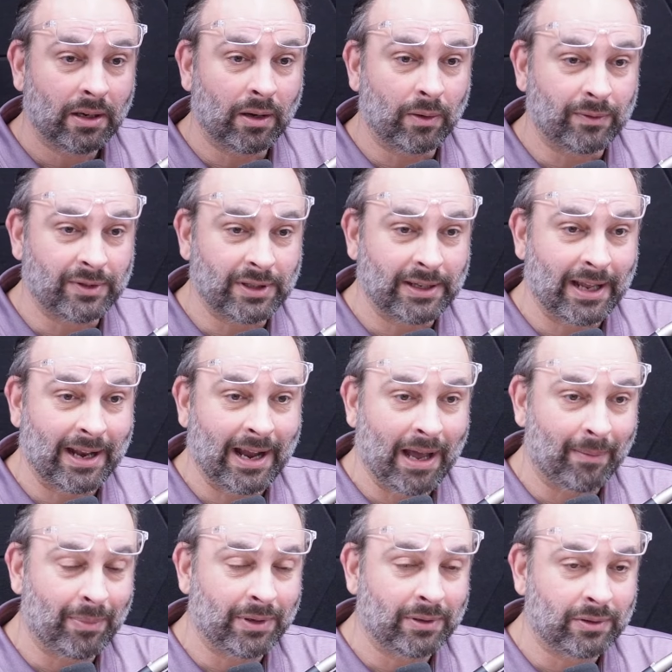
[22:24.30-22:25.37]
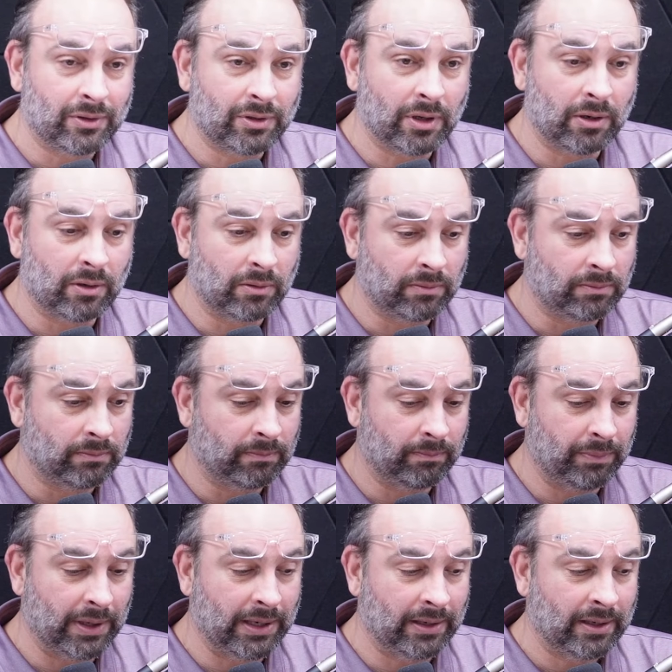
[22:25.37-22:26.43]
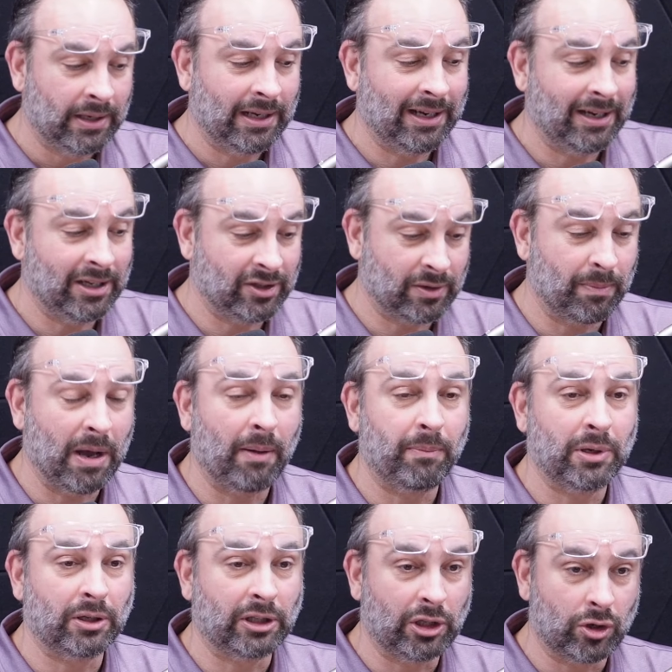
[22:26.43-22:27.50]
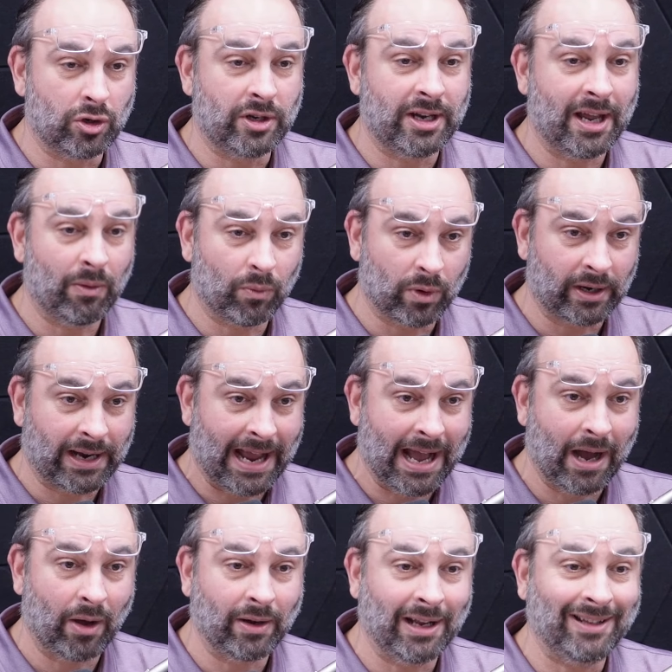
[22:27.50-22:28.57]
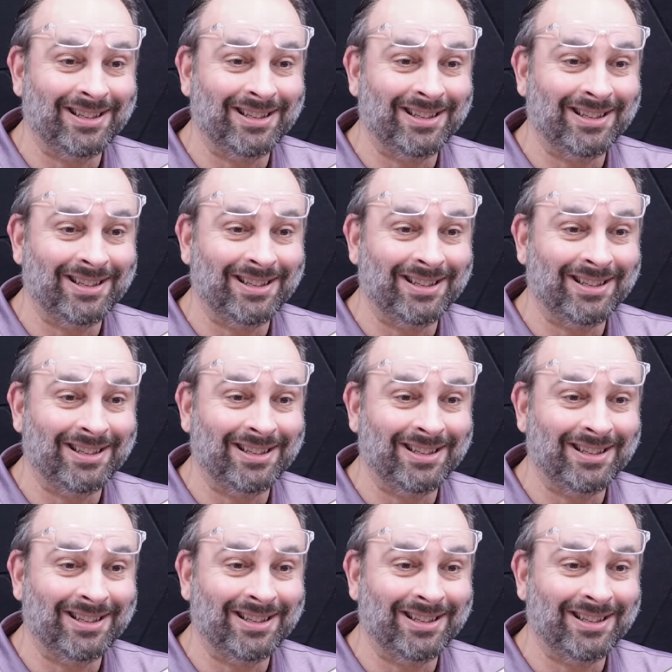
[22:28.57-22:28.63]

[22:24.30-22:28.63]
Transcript: I've yeah. seen that happen. So, but it is about building your network exactly.